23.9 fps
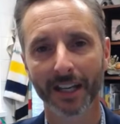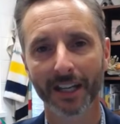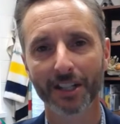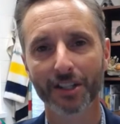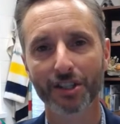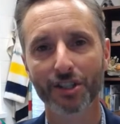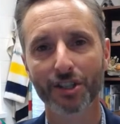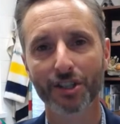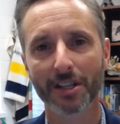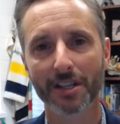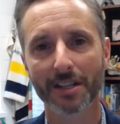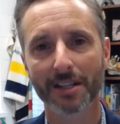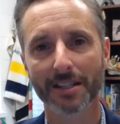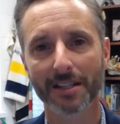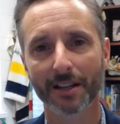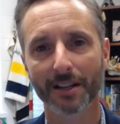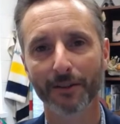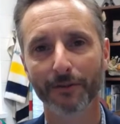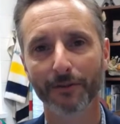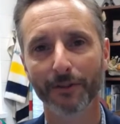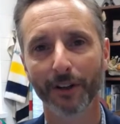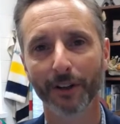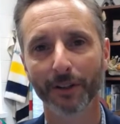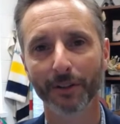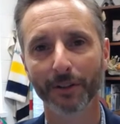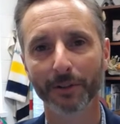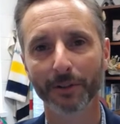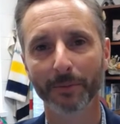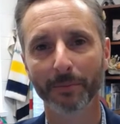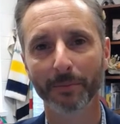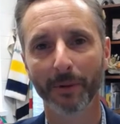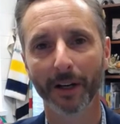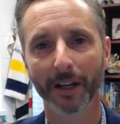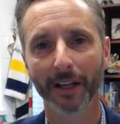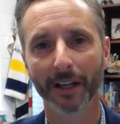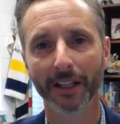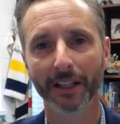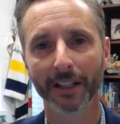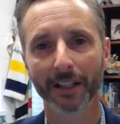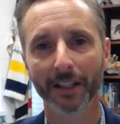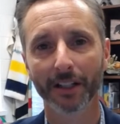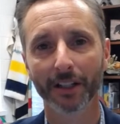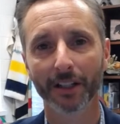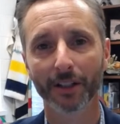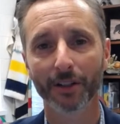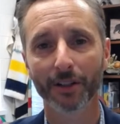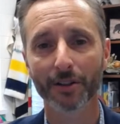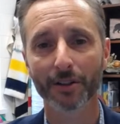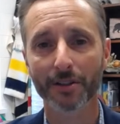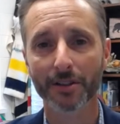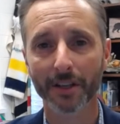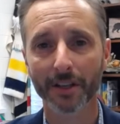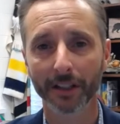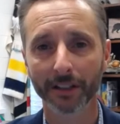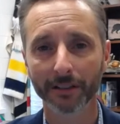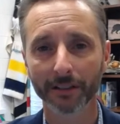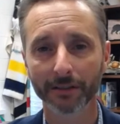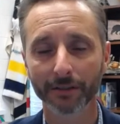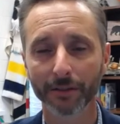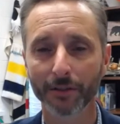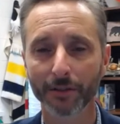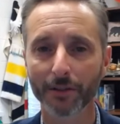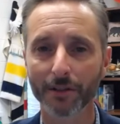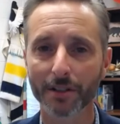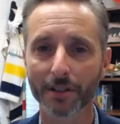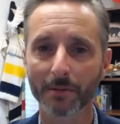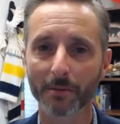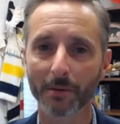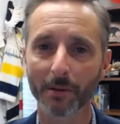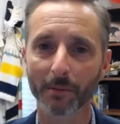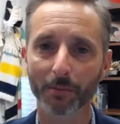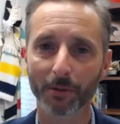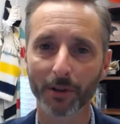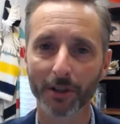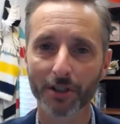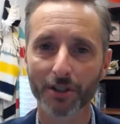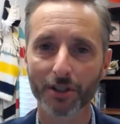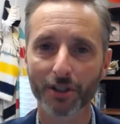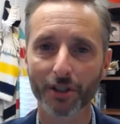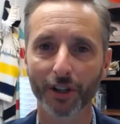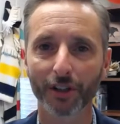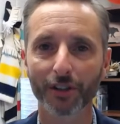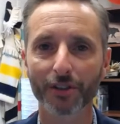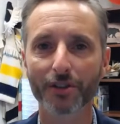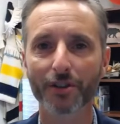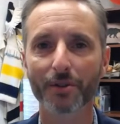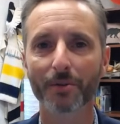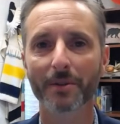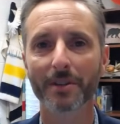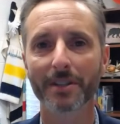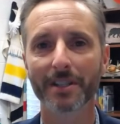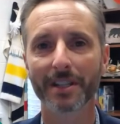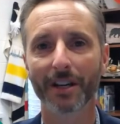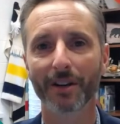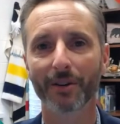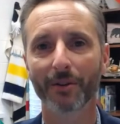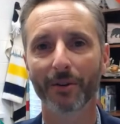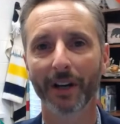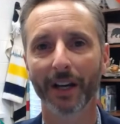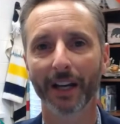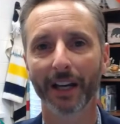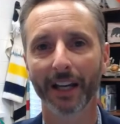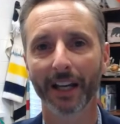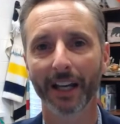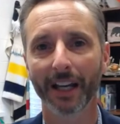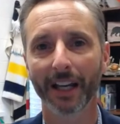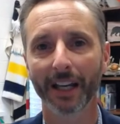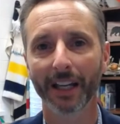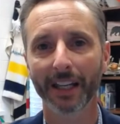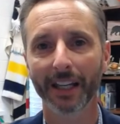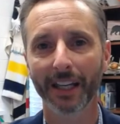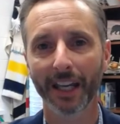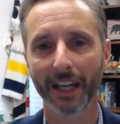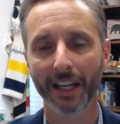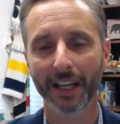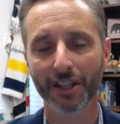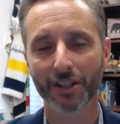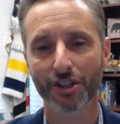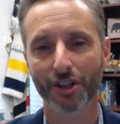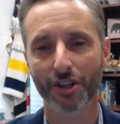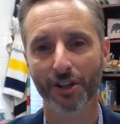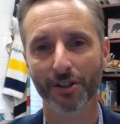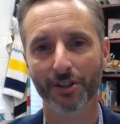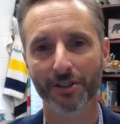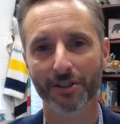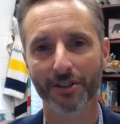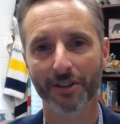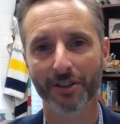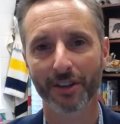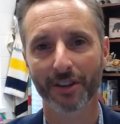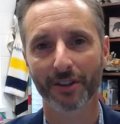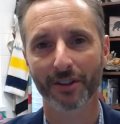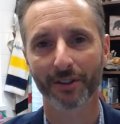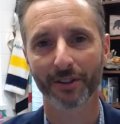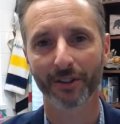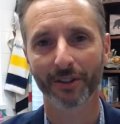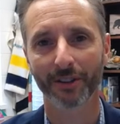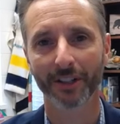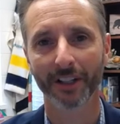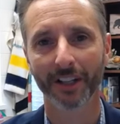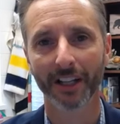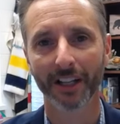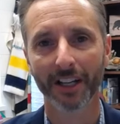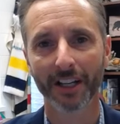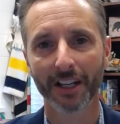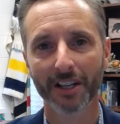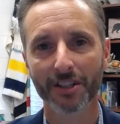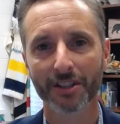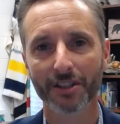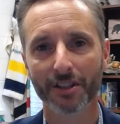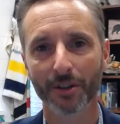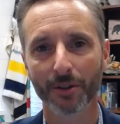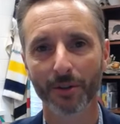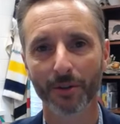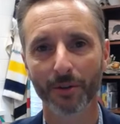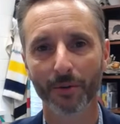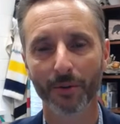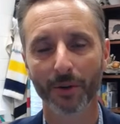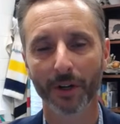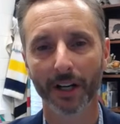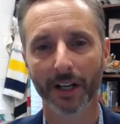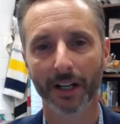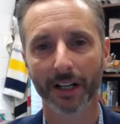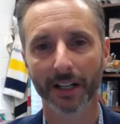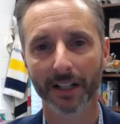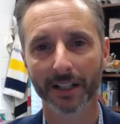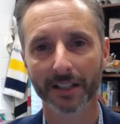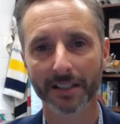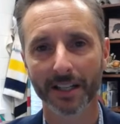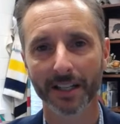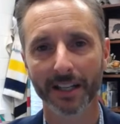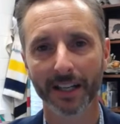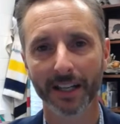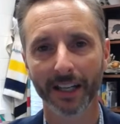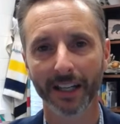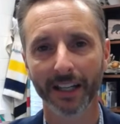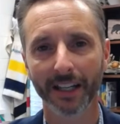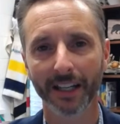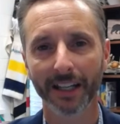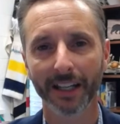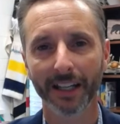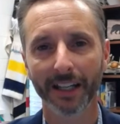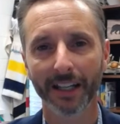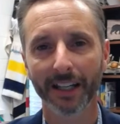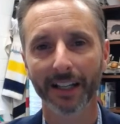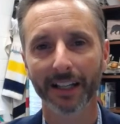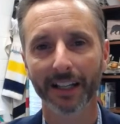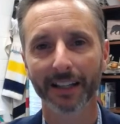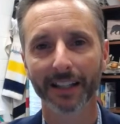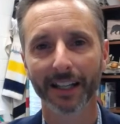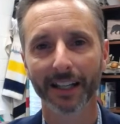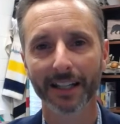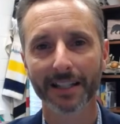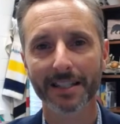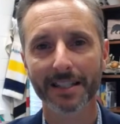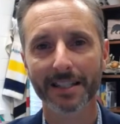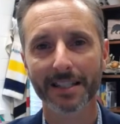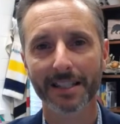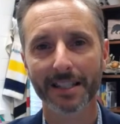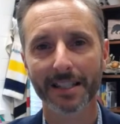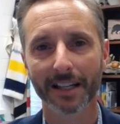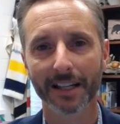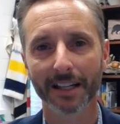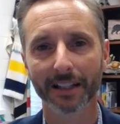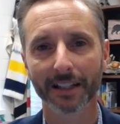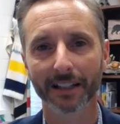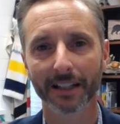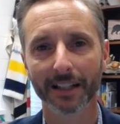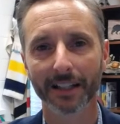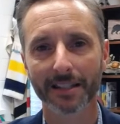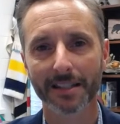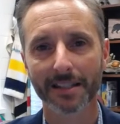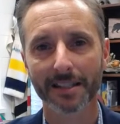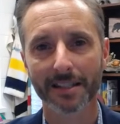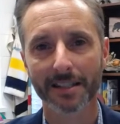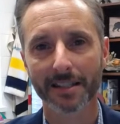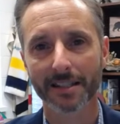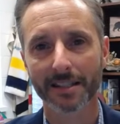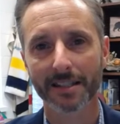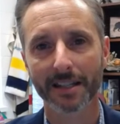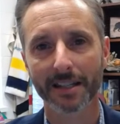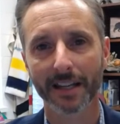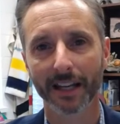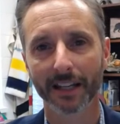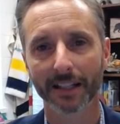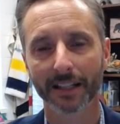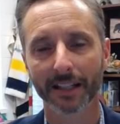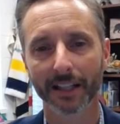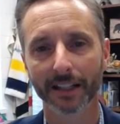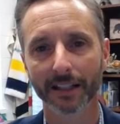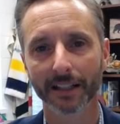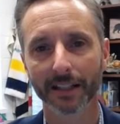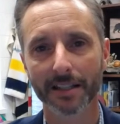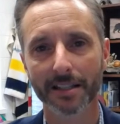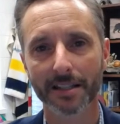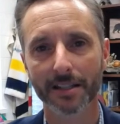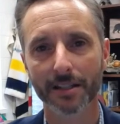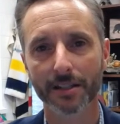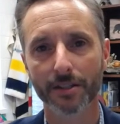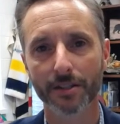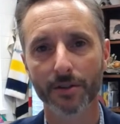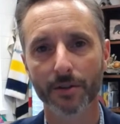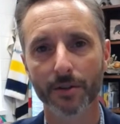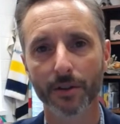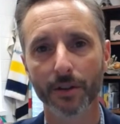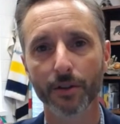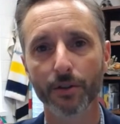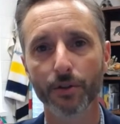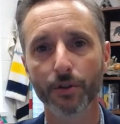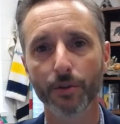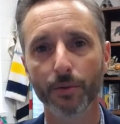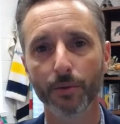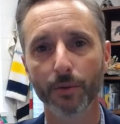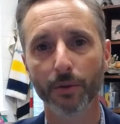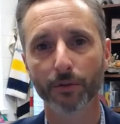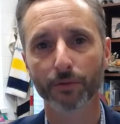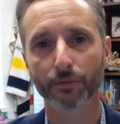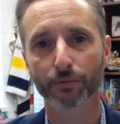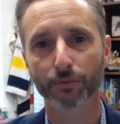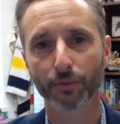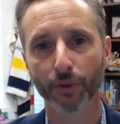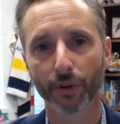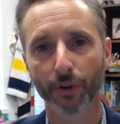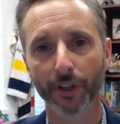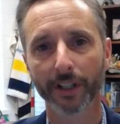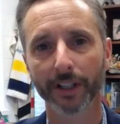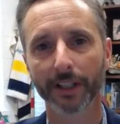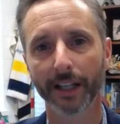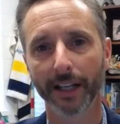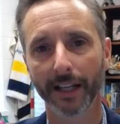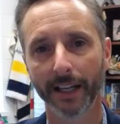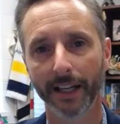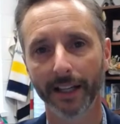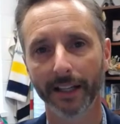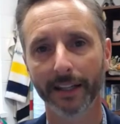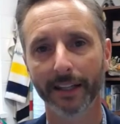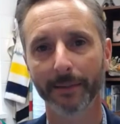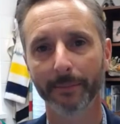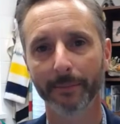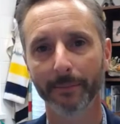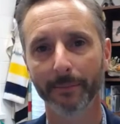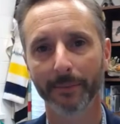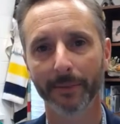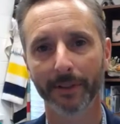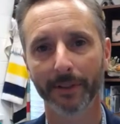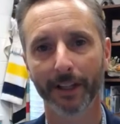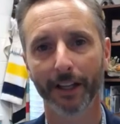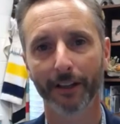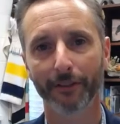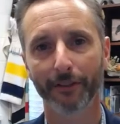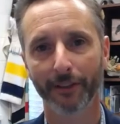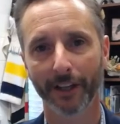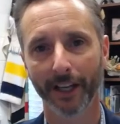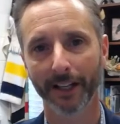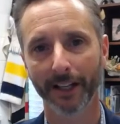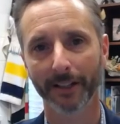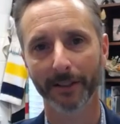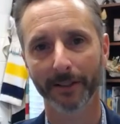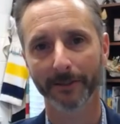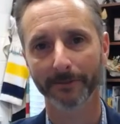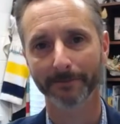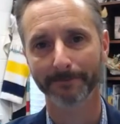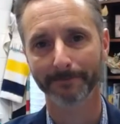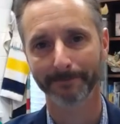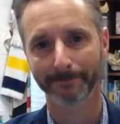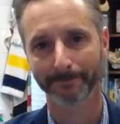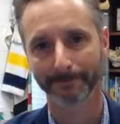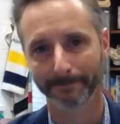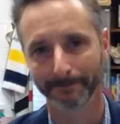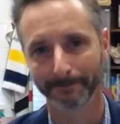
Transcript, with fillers: She is now followed by her son, who used to be Prince Charles, who is now King Charles III. So uh, today, let's uh, let's stand and listen to the new royal anthem of Canada.